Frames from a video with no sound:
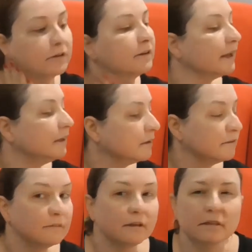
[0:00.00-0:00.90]
Now you can
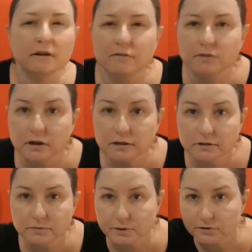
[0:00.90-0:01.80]
see that I've got a
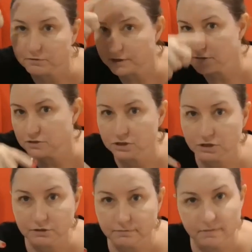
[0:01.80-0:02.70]
little bit of
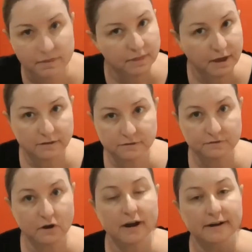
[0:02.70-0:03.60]
residue. That's
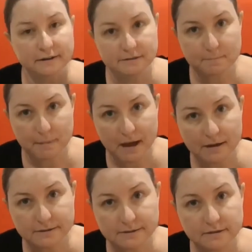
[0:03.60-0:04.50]
fine, it is a
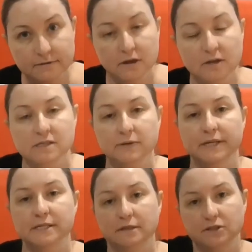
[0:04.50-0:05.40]
mask. So
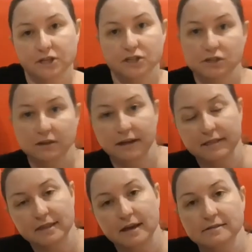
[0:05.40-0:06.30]
I'd suggest you
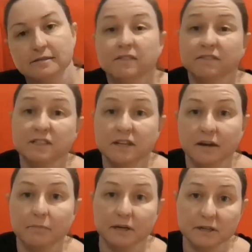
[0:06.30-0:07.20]
let that sit for
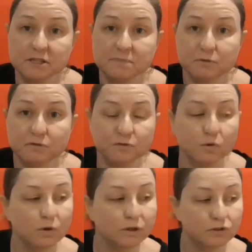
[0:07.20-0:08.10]
10 minutes
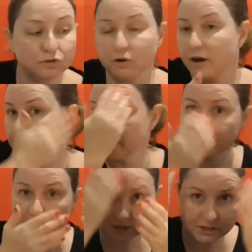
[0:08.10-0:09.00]
before you try and
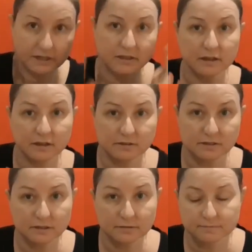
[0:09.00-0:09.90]
massage anything else
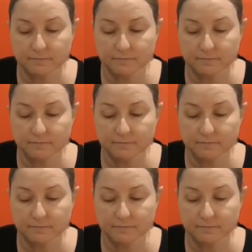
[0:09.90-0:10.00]
in.